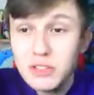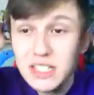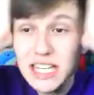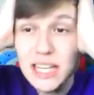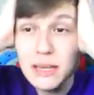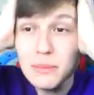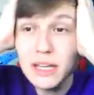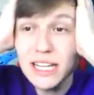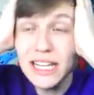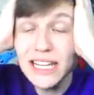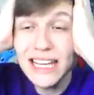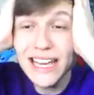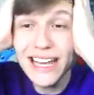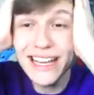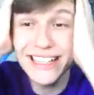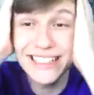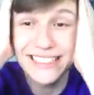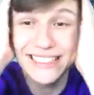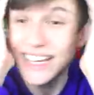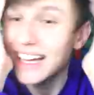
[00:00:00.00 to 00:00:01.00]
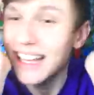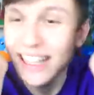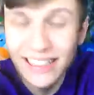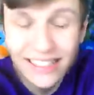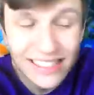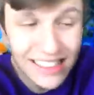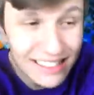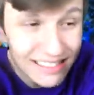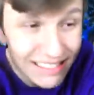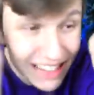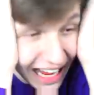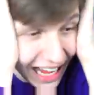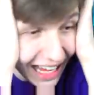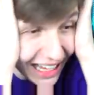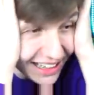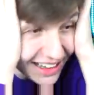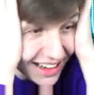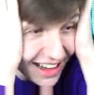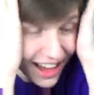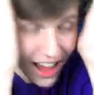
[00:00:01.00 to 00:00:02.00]
Team of the Years,
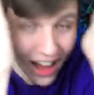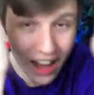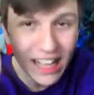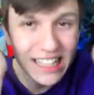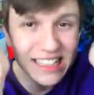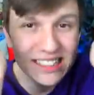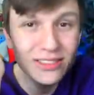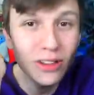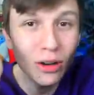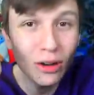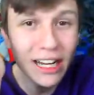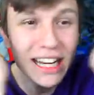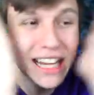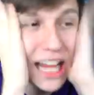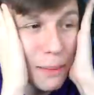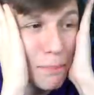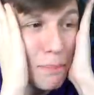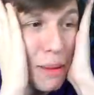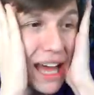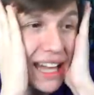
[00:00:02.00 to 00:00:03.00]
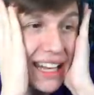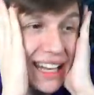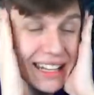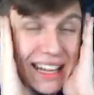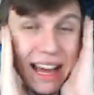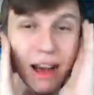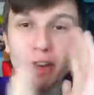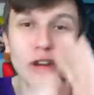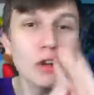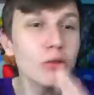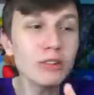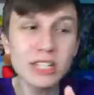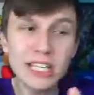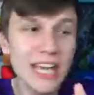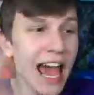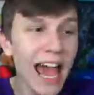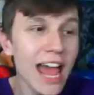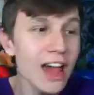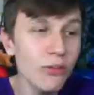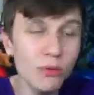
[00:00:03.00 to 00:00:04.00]
Zidane. It's not going to get better than that. I don't
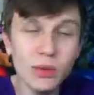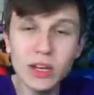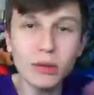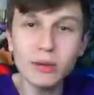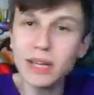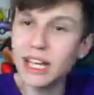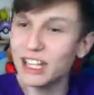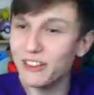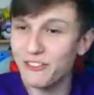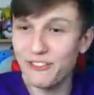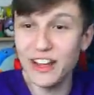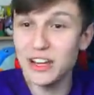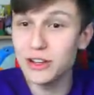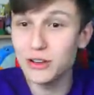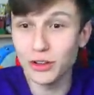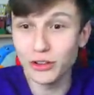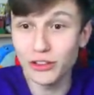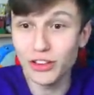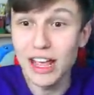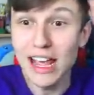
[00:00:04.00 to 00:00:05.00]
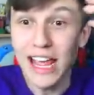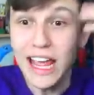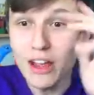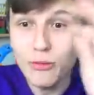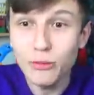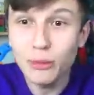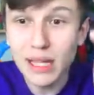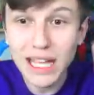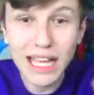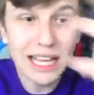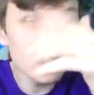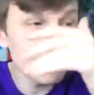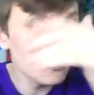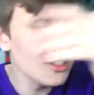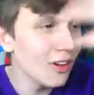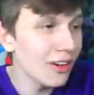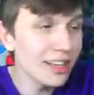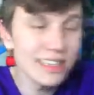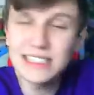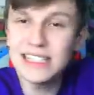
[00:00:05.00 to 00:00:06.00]
care if we don't get defenders. If we're getting
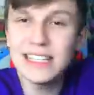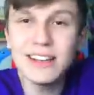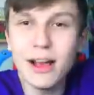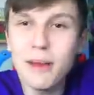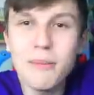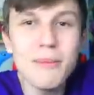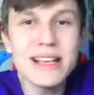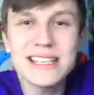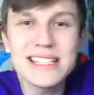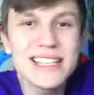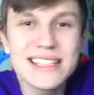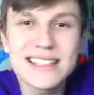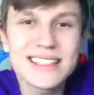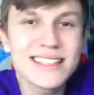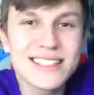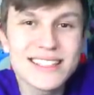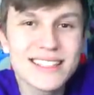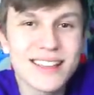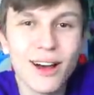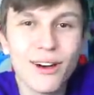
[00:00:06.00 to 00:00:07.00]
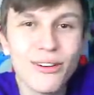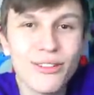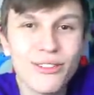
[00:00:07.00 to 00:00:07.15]
ninety-nine Messis and stuff.